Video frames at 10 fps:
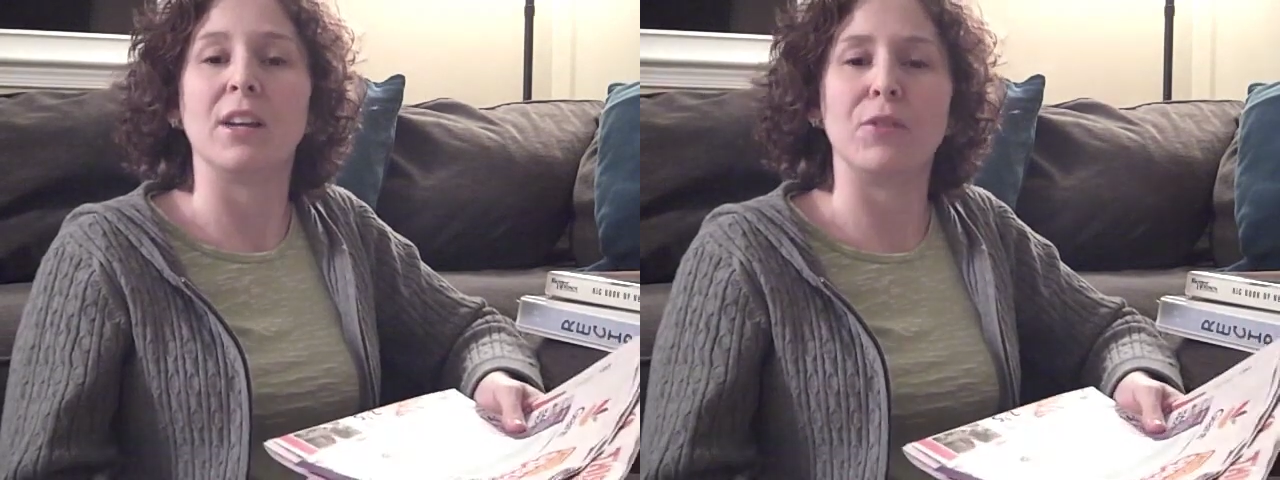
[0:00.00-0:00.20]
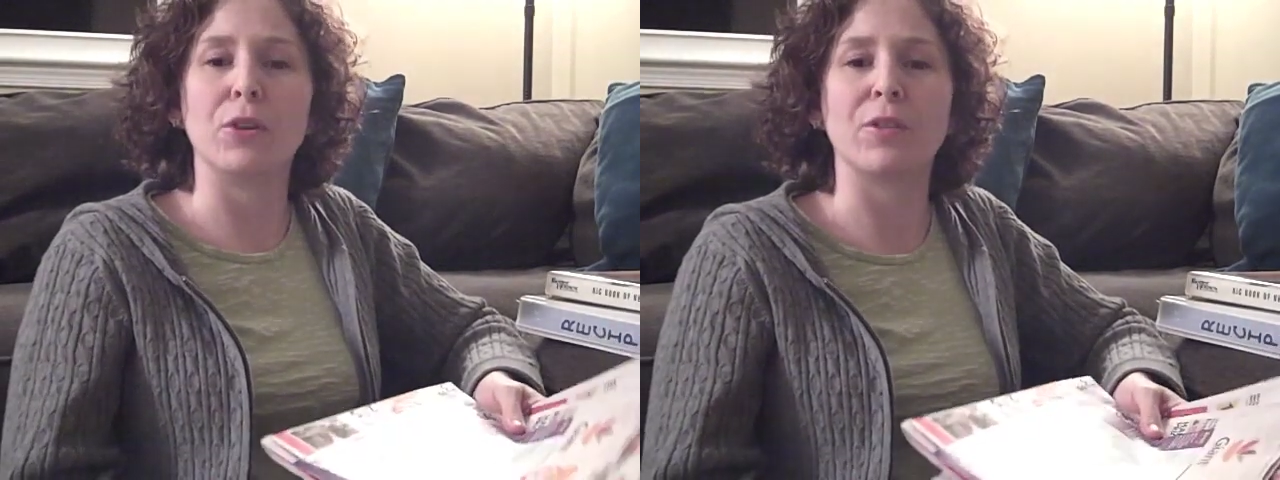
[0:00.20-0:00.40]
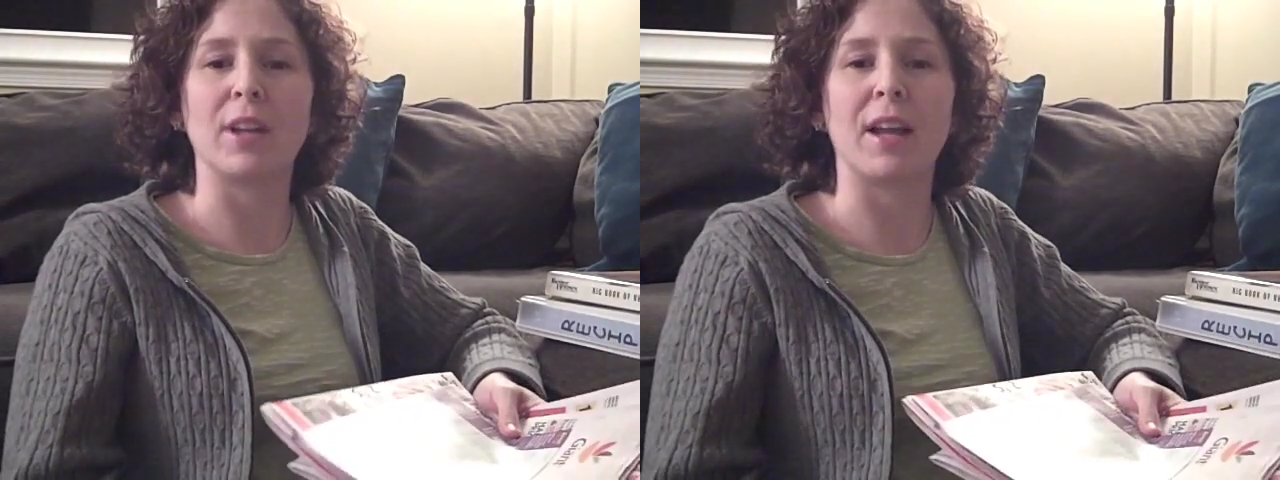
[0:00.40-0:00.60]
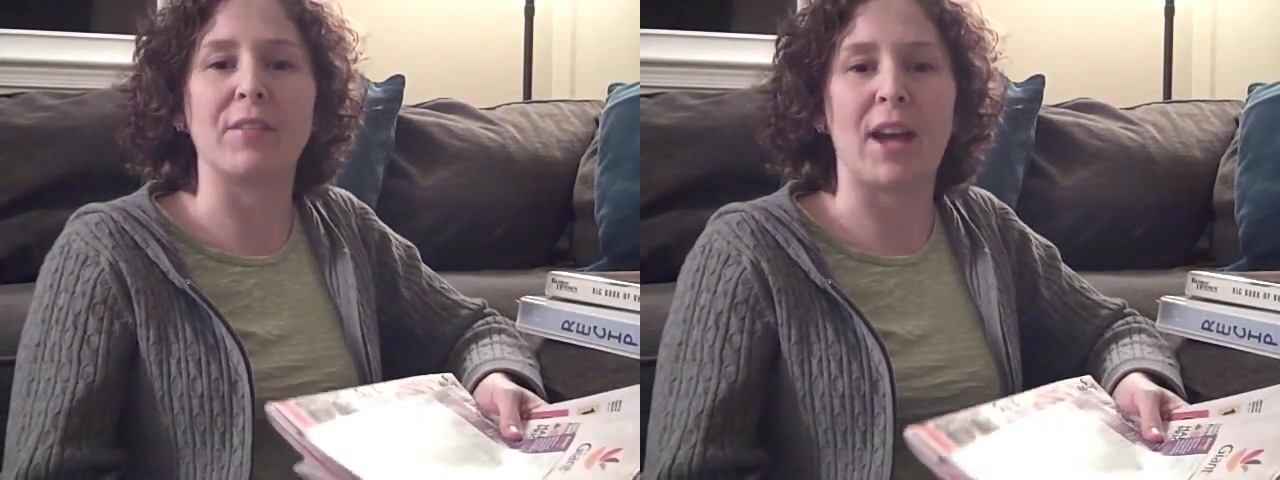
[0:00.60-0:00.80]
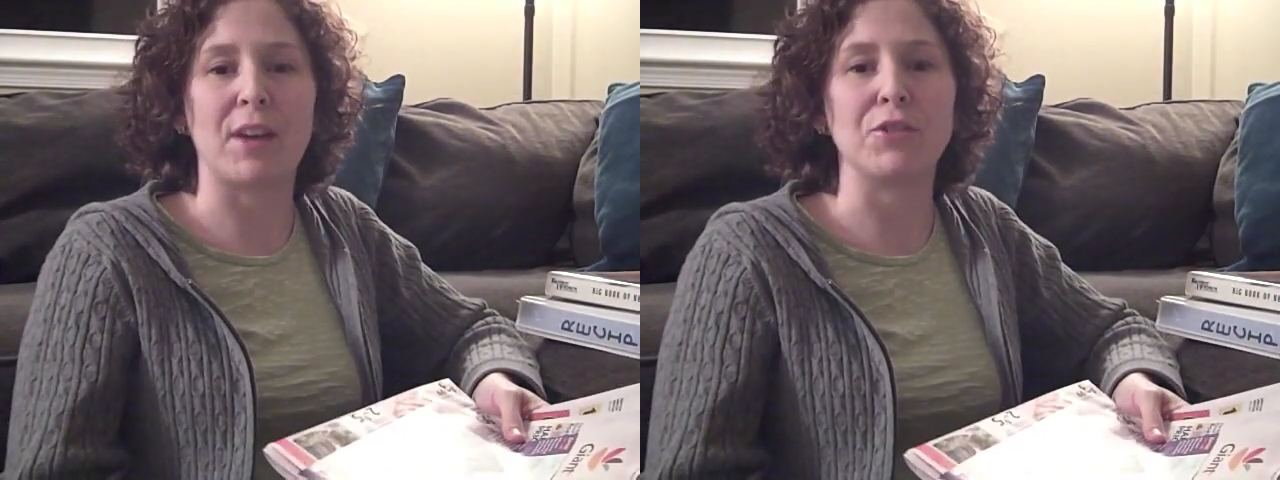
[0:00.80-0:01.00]
If you have a
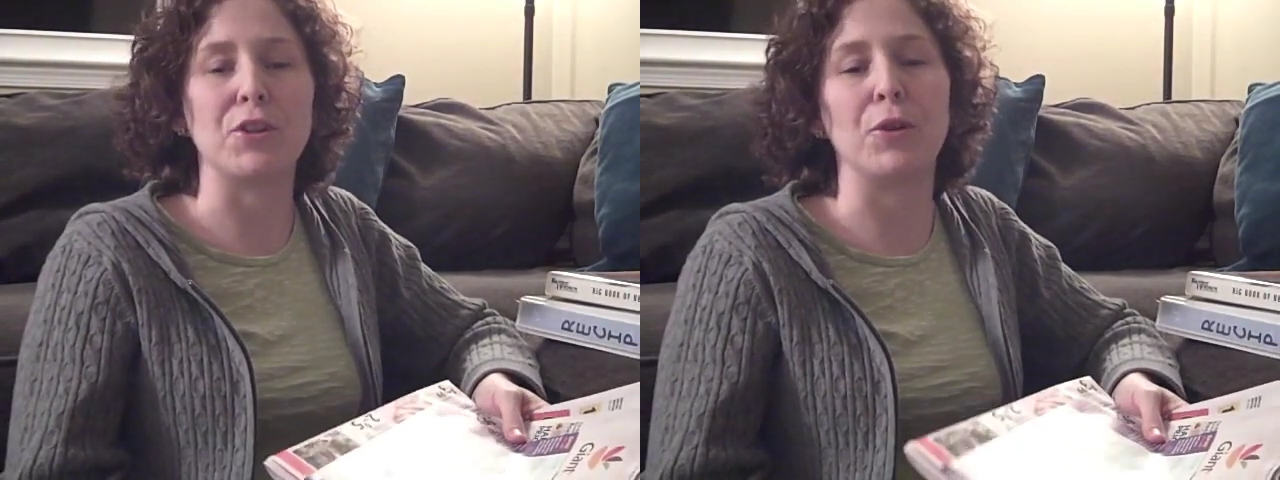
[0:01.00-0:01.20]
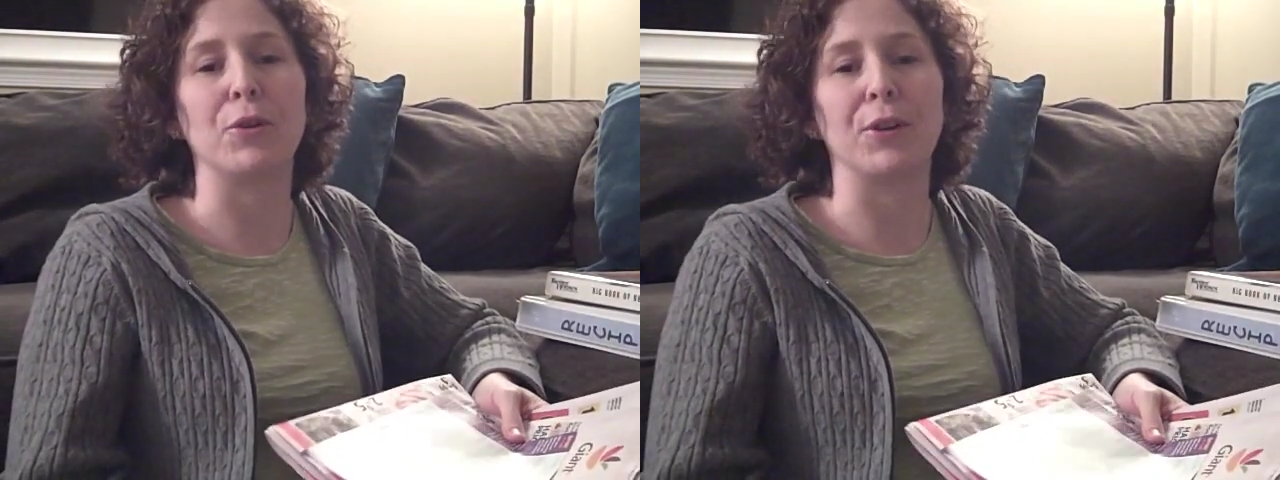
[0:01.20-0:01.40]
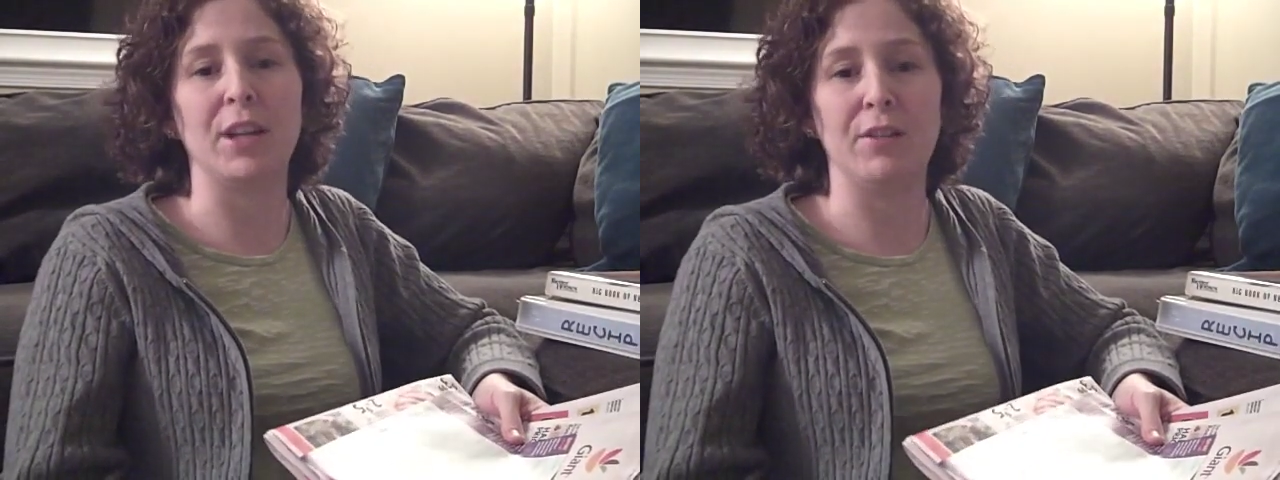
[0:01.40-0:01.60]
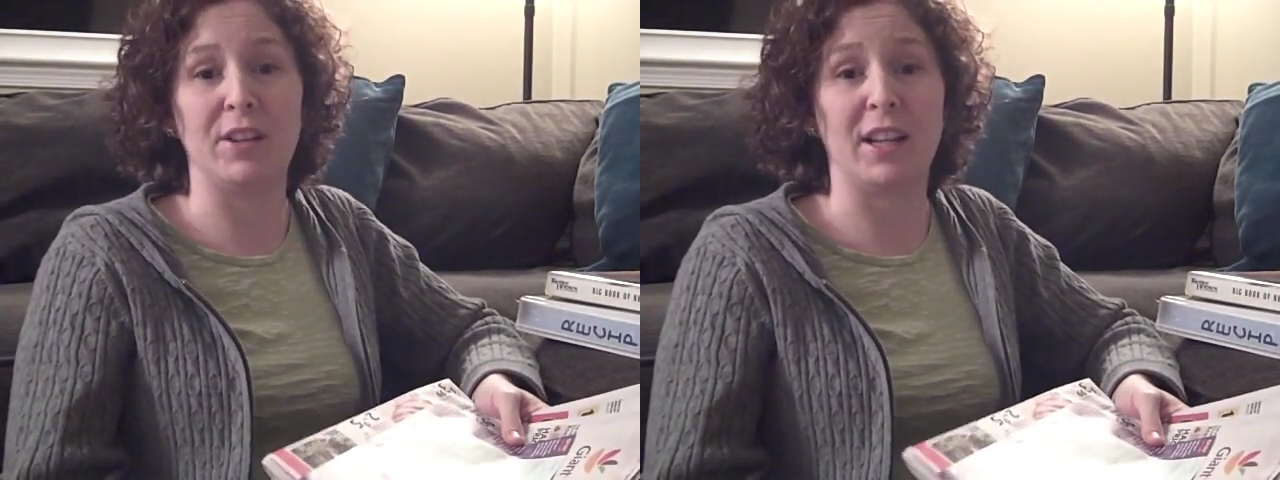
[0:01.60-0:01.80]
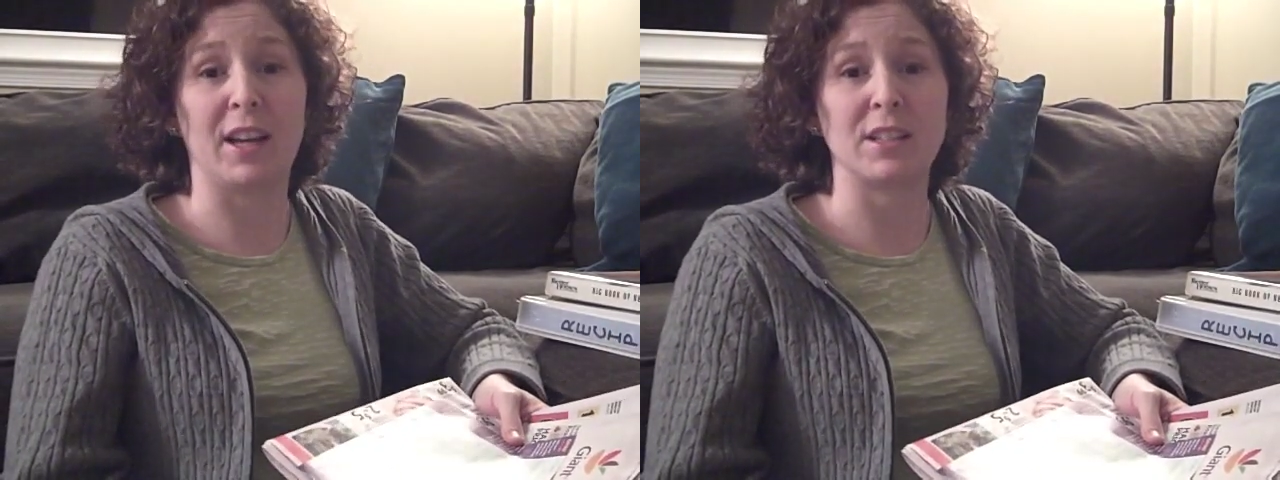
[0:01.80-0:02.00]
lot of afternoon or
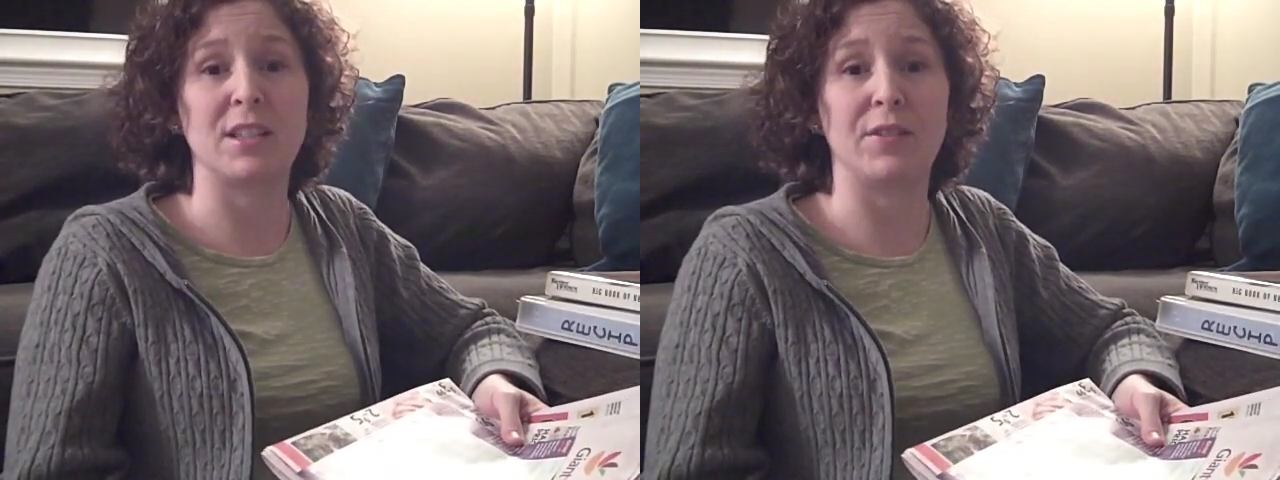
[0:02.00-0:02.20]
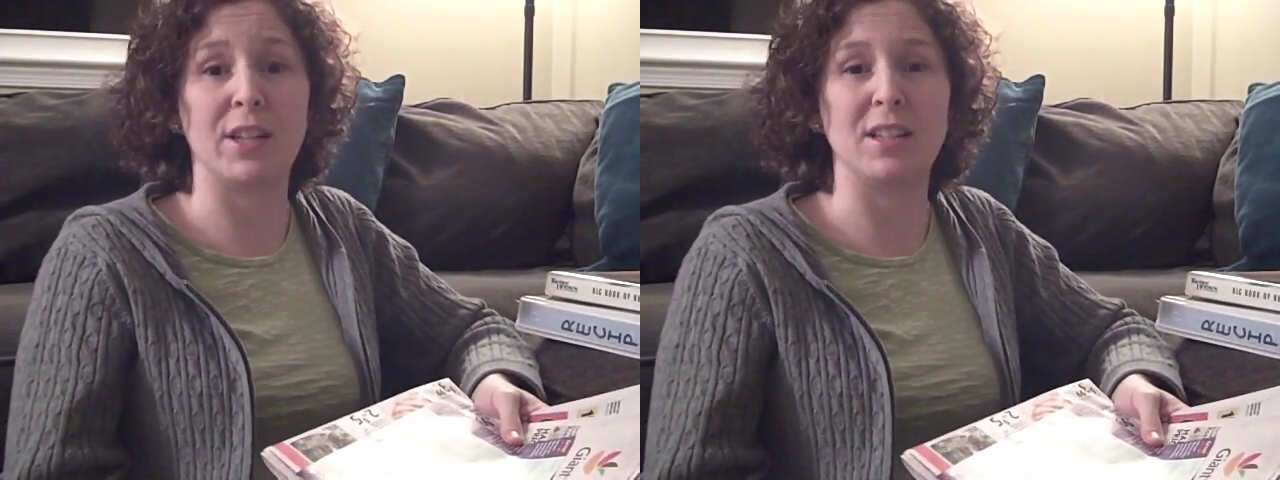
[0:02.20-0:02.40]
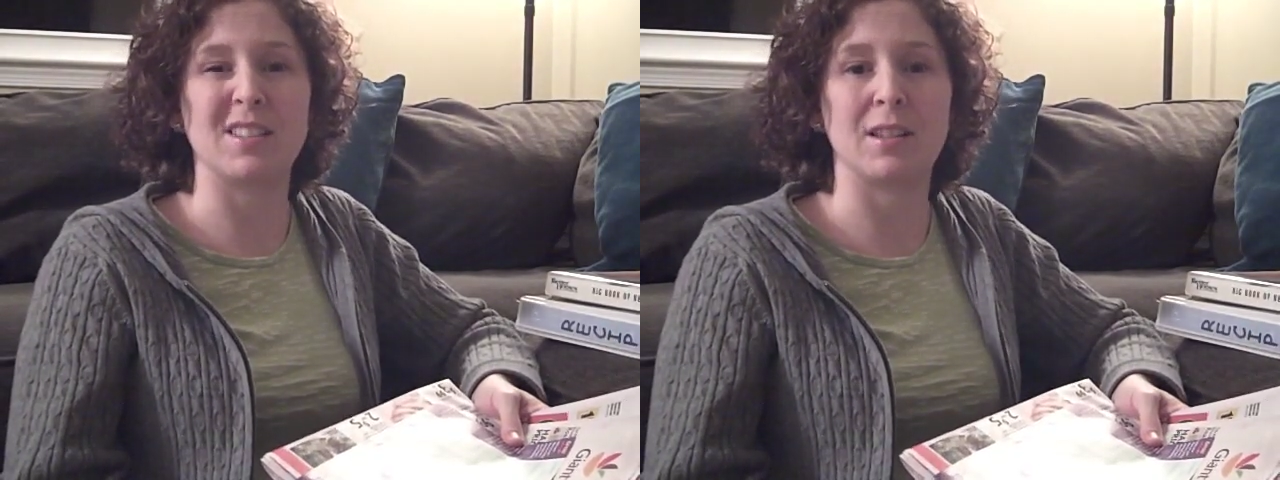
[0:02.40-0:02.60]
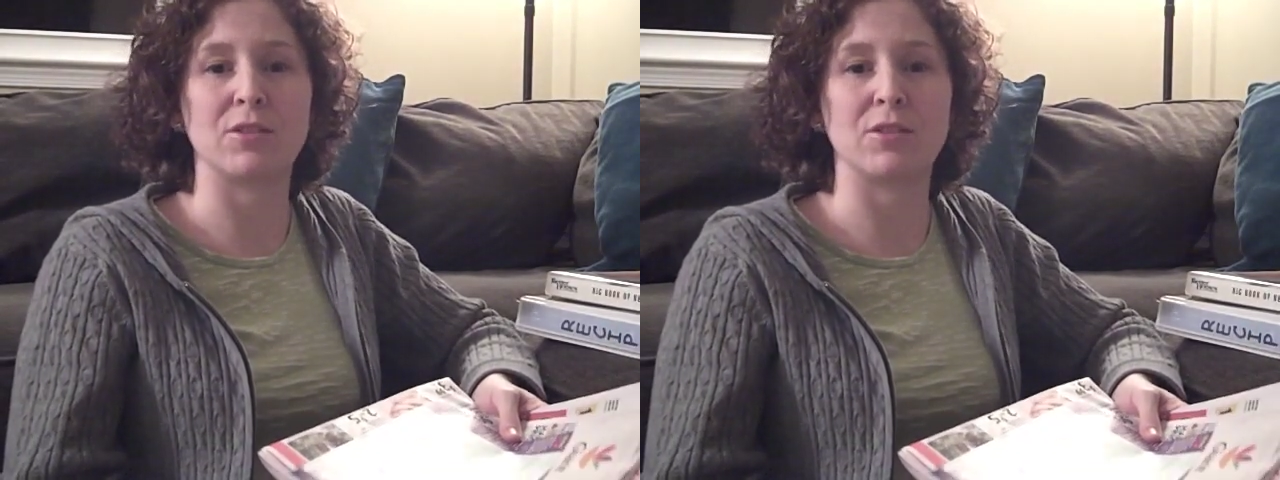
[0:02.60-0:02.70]
evening activities